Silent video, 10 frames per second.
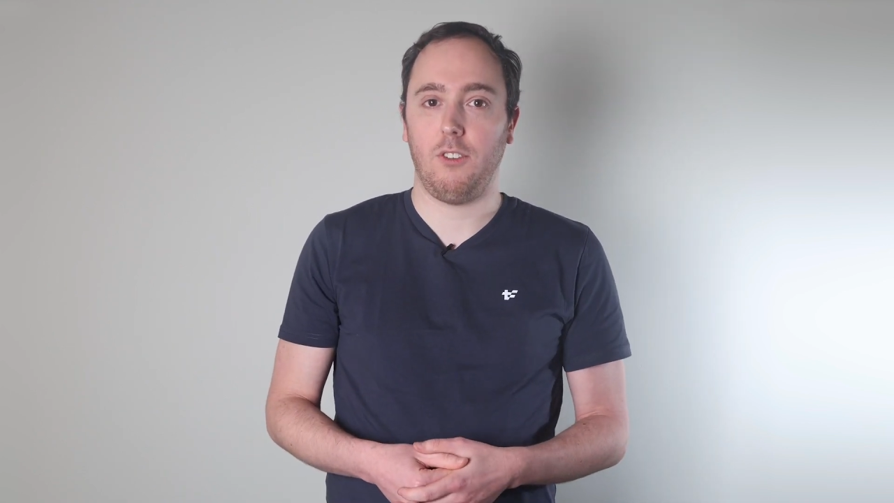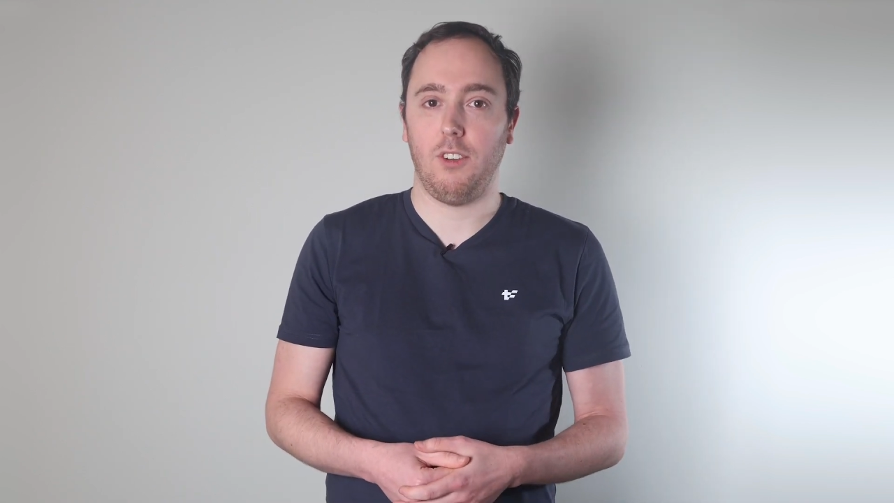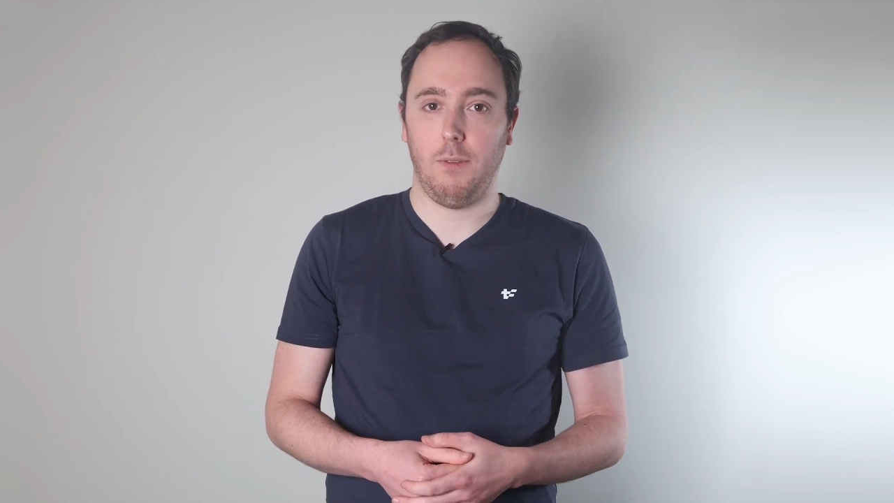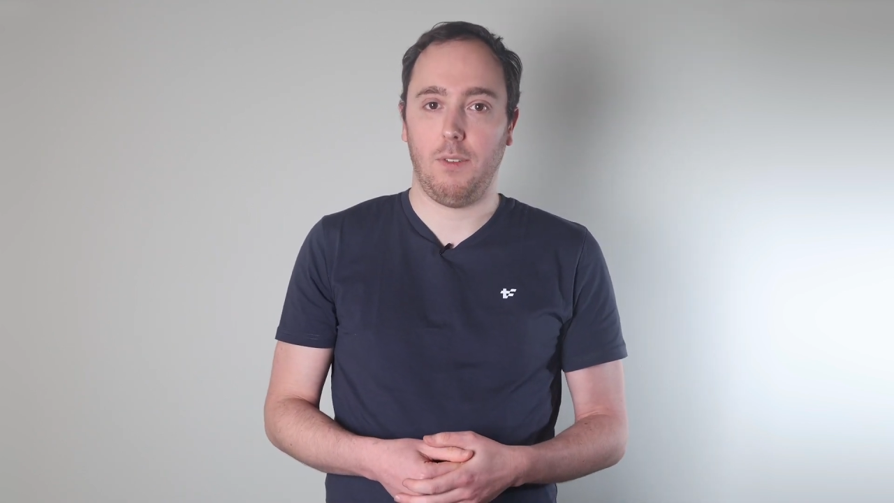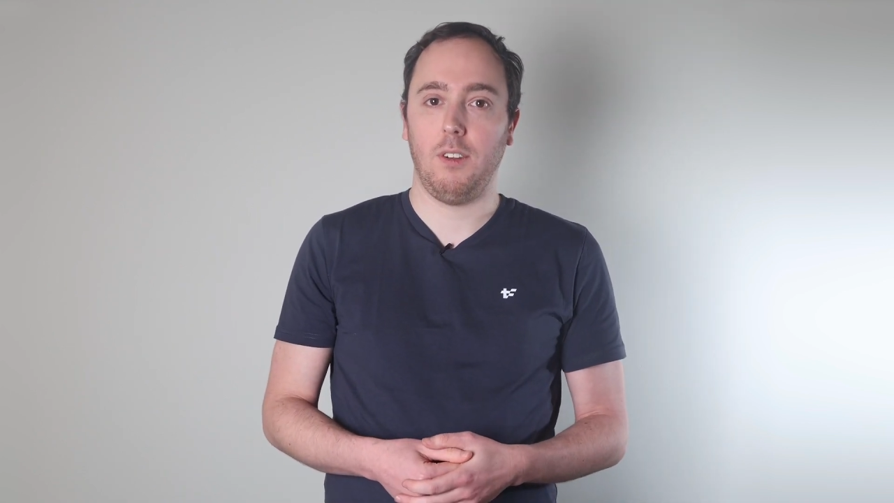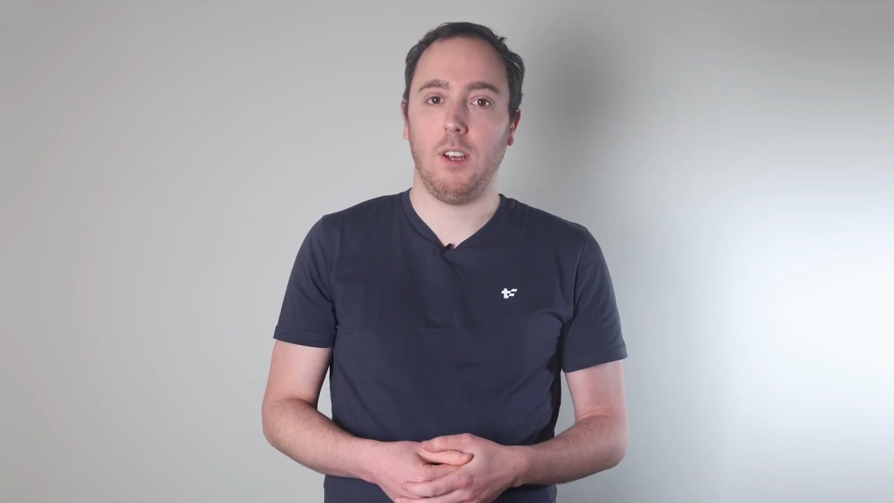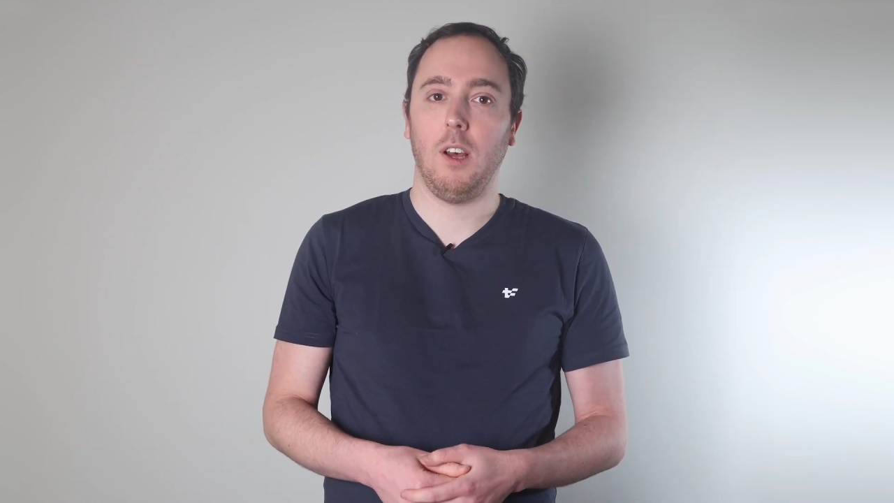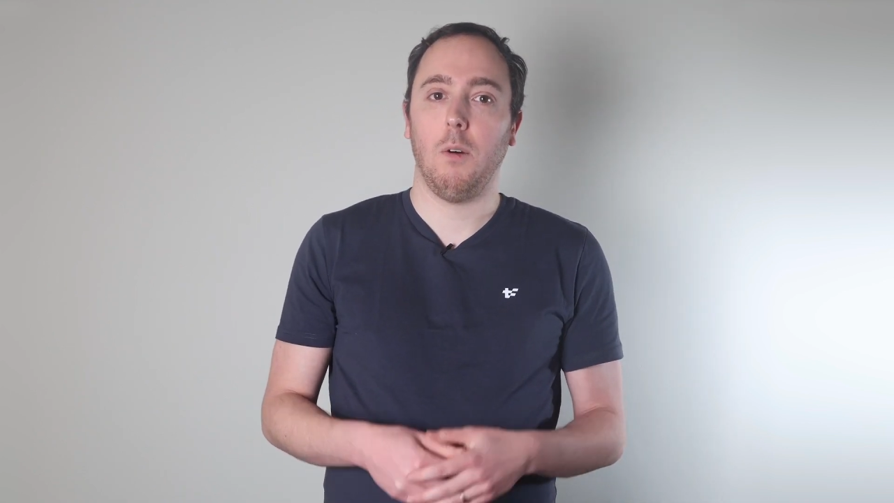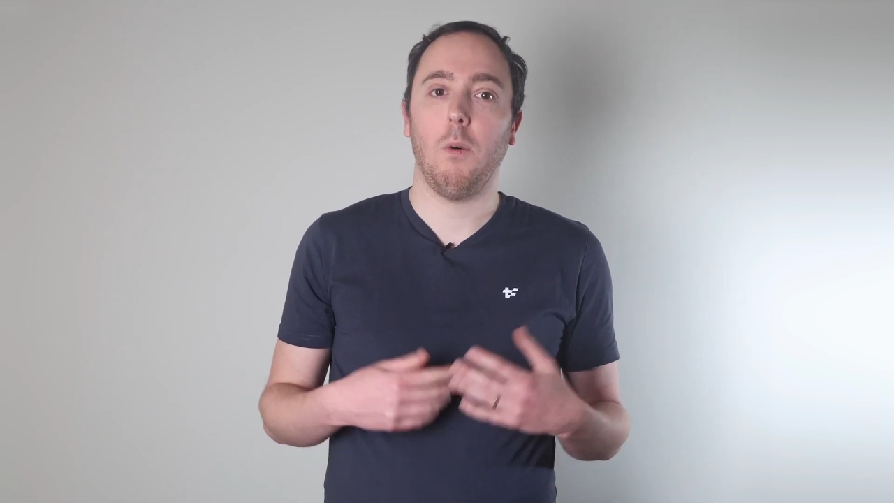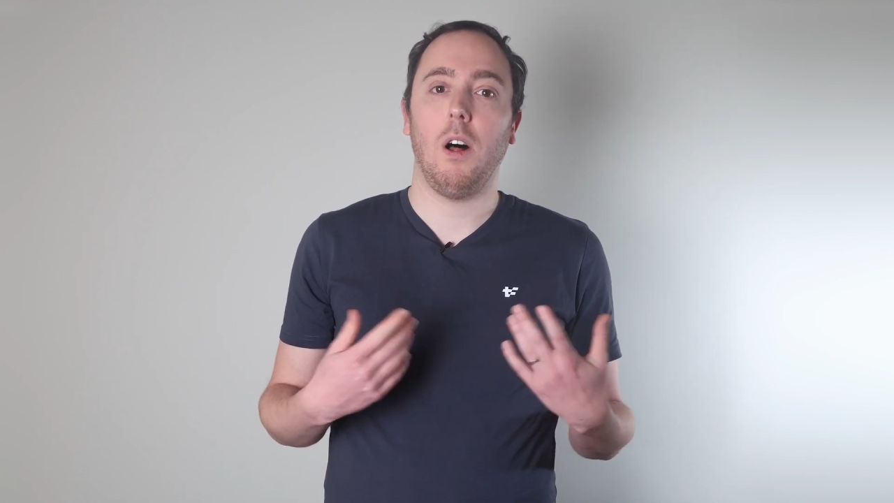shift,
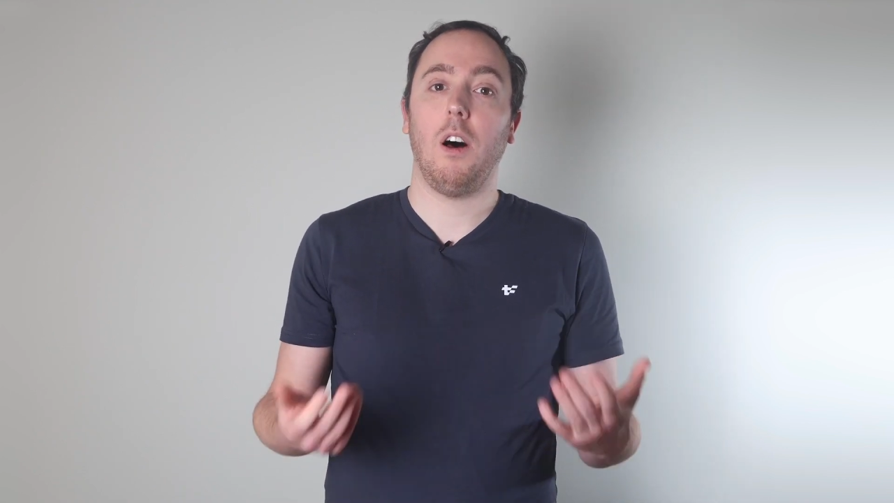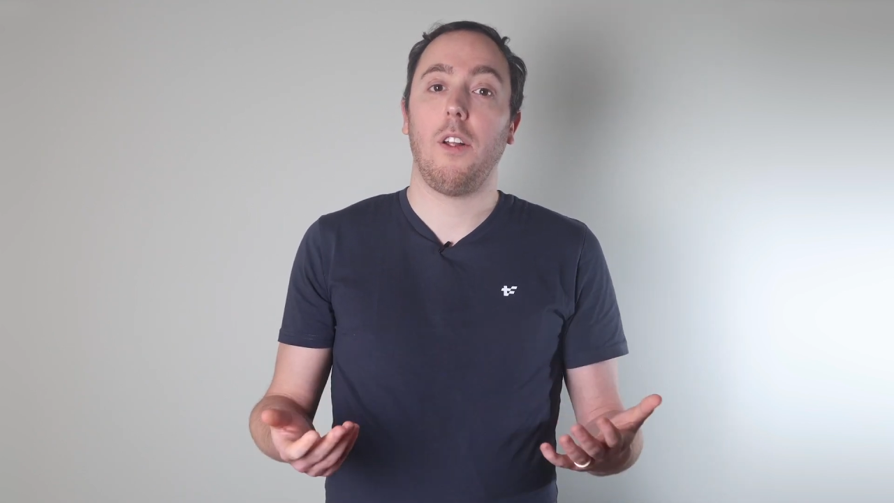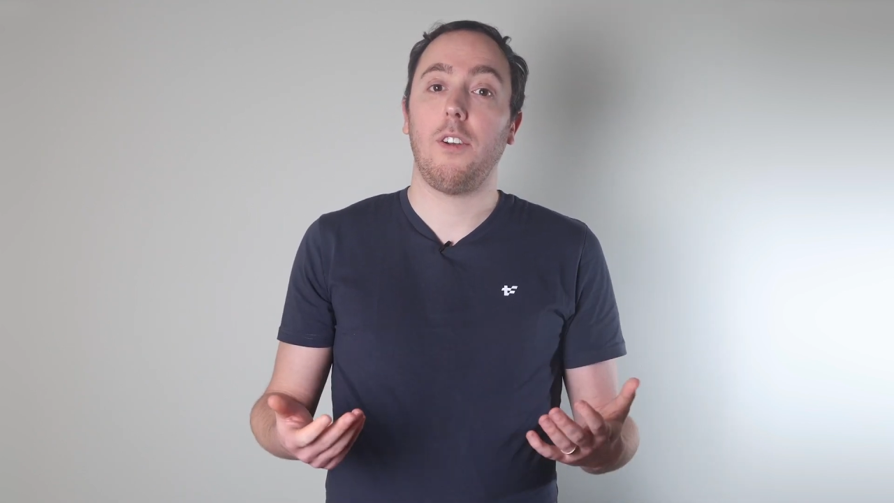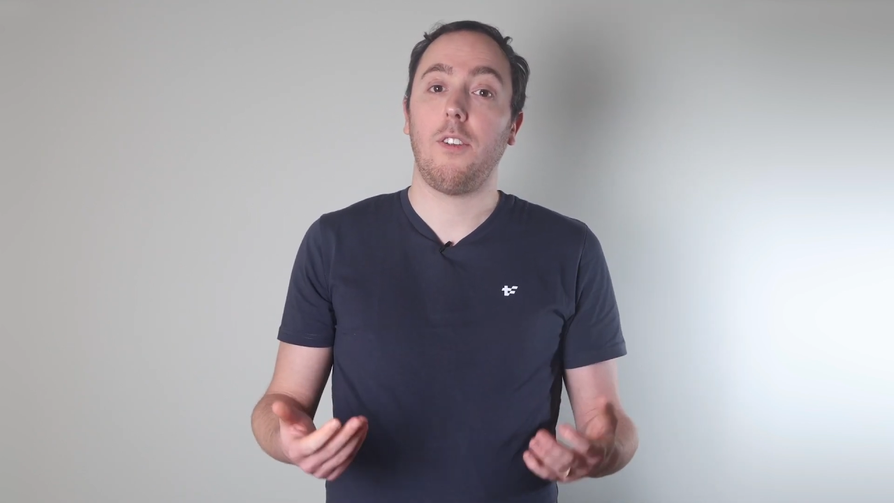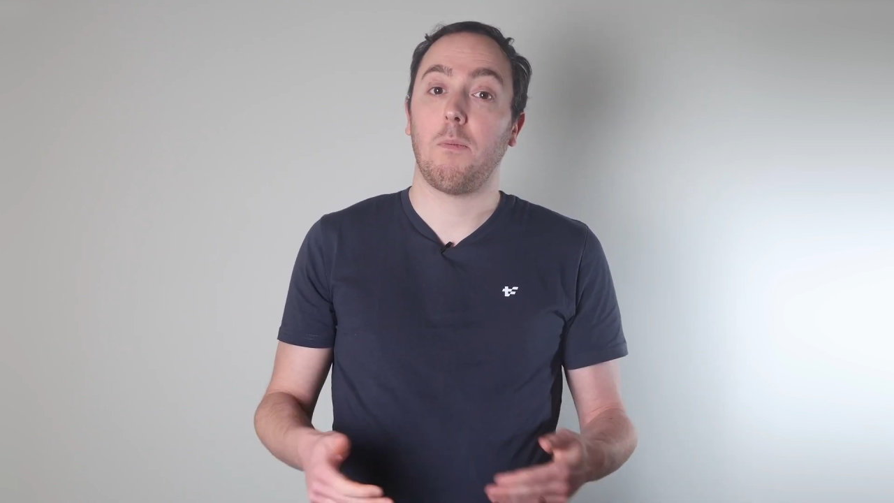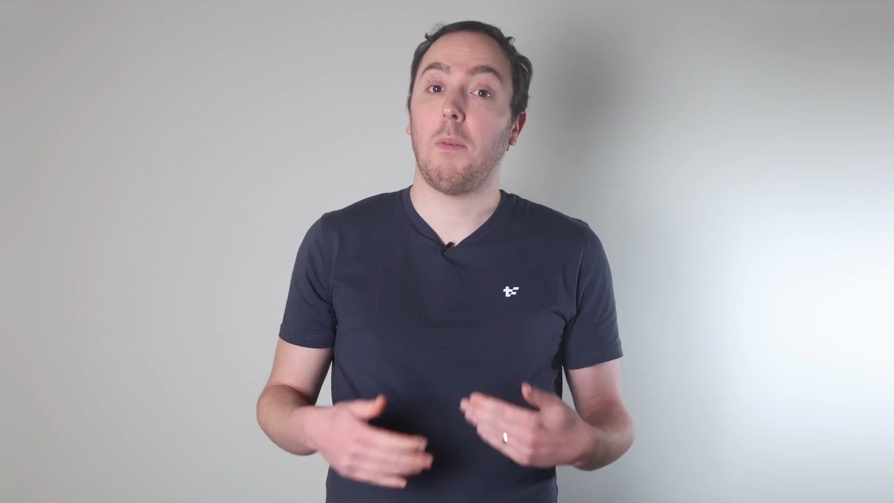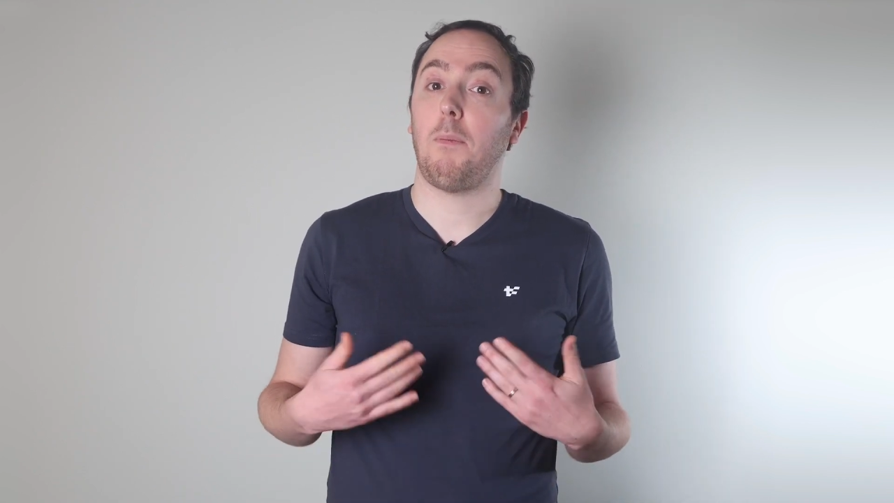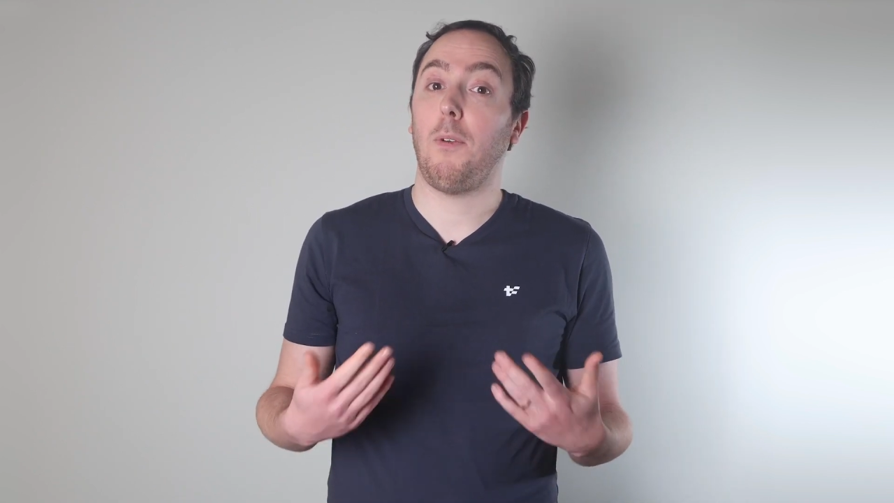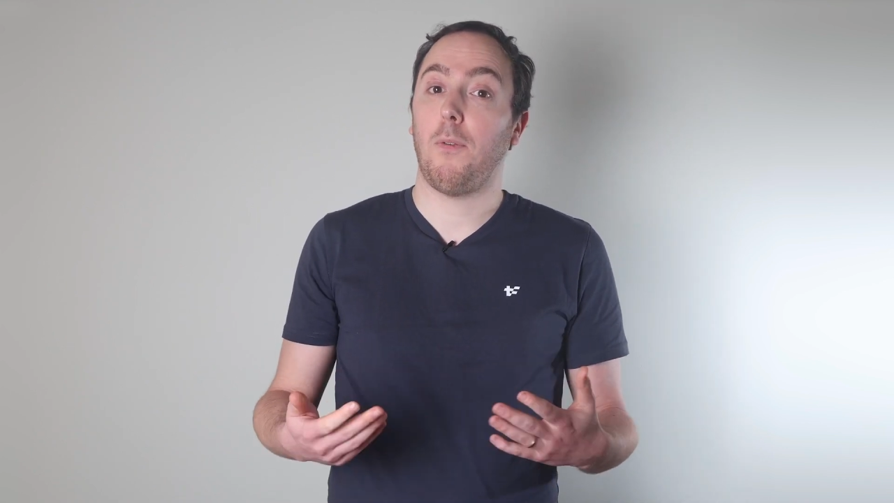while others might